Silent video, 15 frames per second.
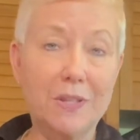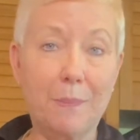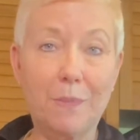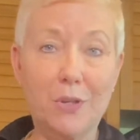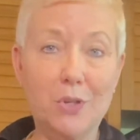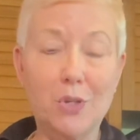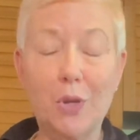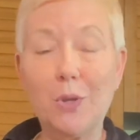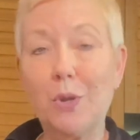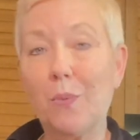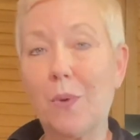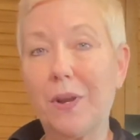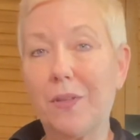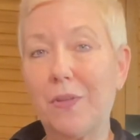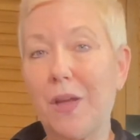I'm going to show you
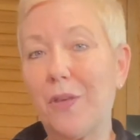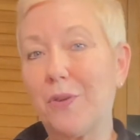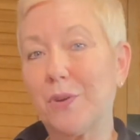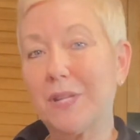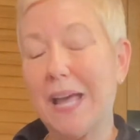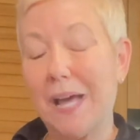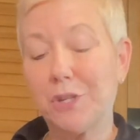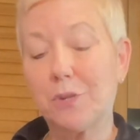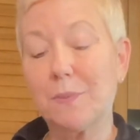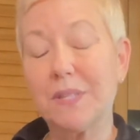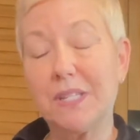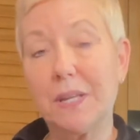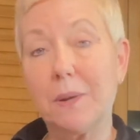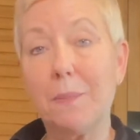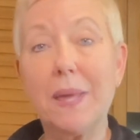one of the other
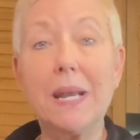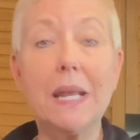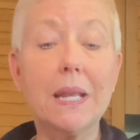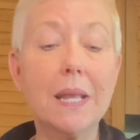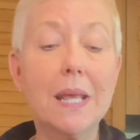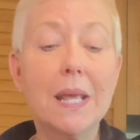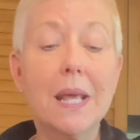attachments in a minute,